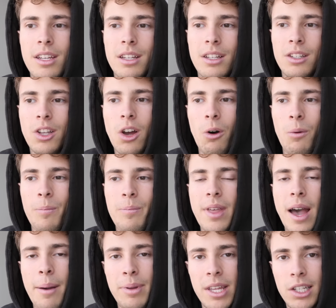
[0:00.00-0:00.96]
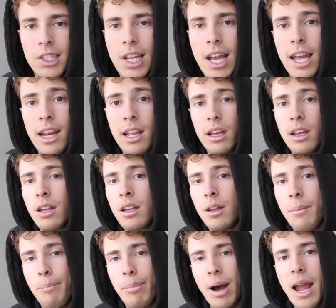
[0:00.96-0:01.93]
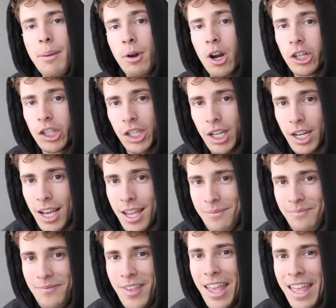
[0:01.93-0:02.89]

So that being said, buy merch tonight,